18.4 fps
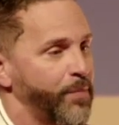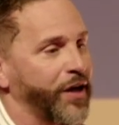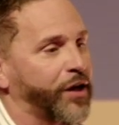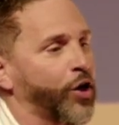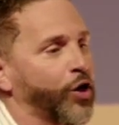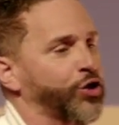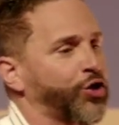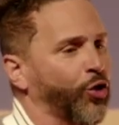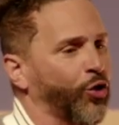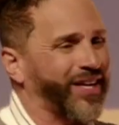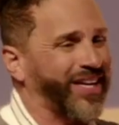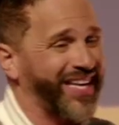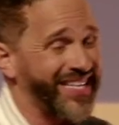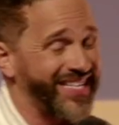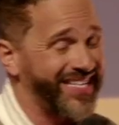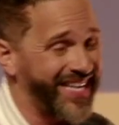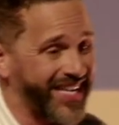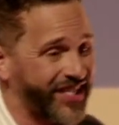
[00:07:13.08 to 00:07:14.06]
because your
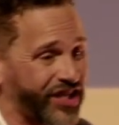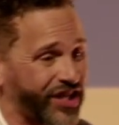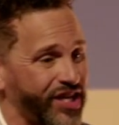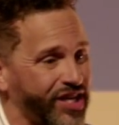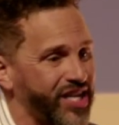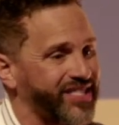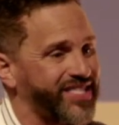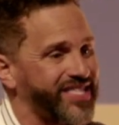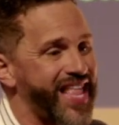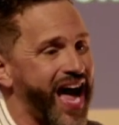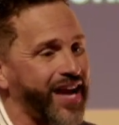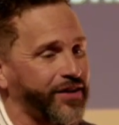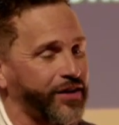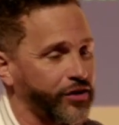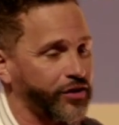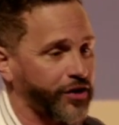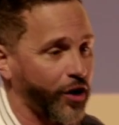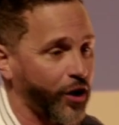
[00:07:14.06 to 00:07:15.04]
condition does
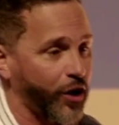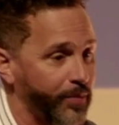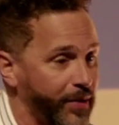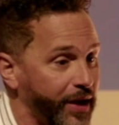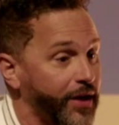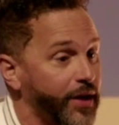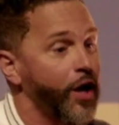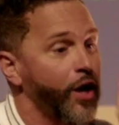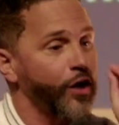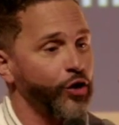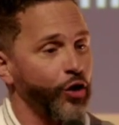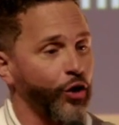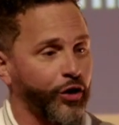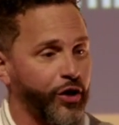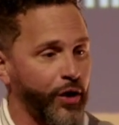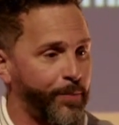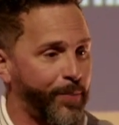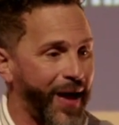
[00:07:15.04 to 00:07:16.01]
not determine
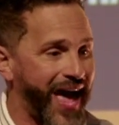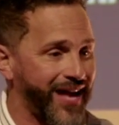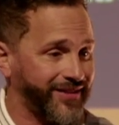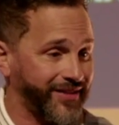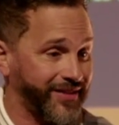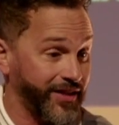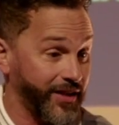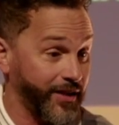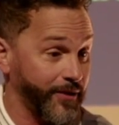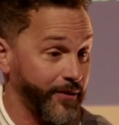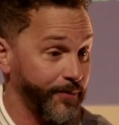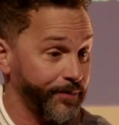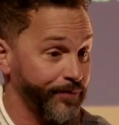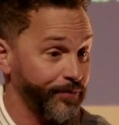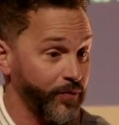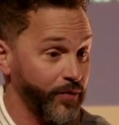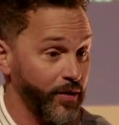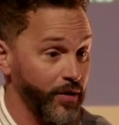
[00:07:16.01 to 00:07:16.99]
your capacity.
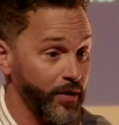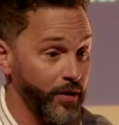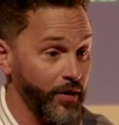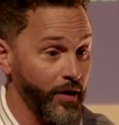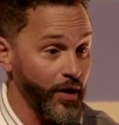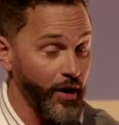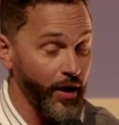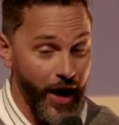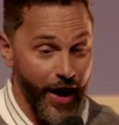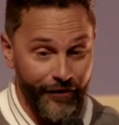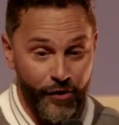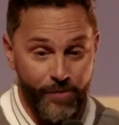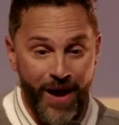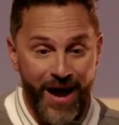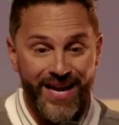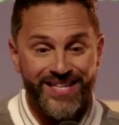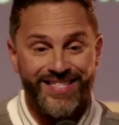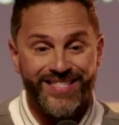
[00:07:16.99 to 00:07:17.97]

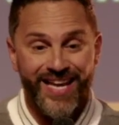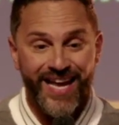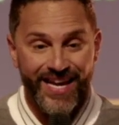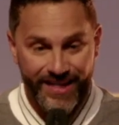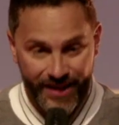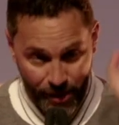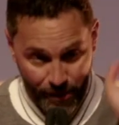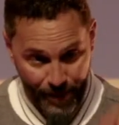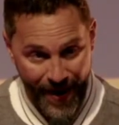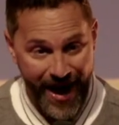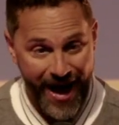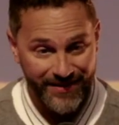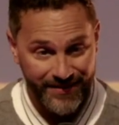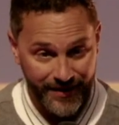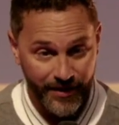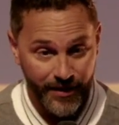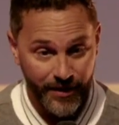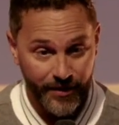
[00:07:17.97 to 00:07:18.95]
Everybody say
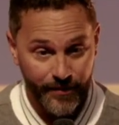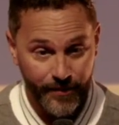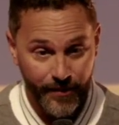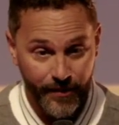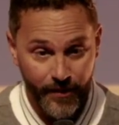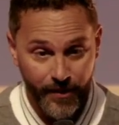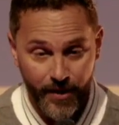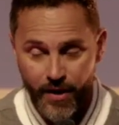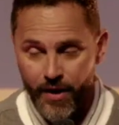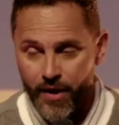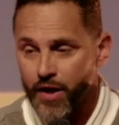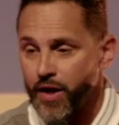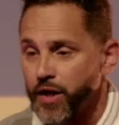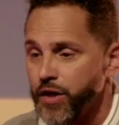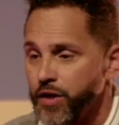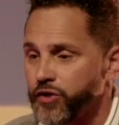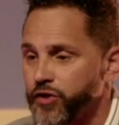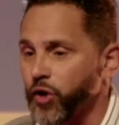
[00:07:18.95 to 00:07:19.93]
capacity.
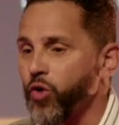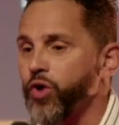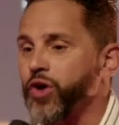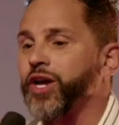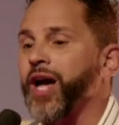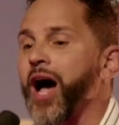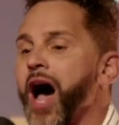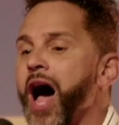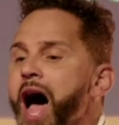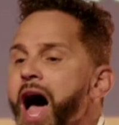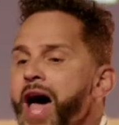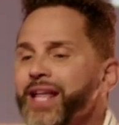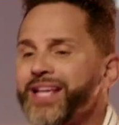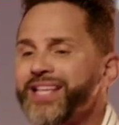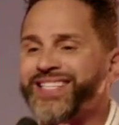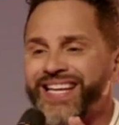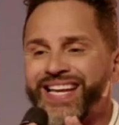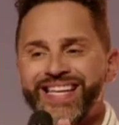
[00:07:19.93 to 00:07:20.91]
So
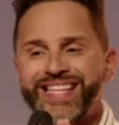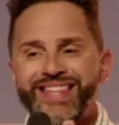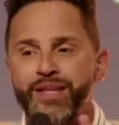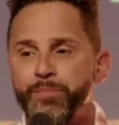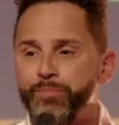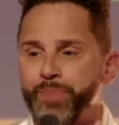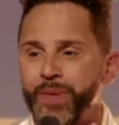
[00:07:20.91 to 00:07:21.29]
God is in the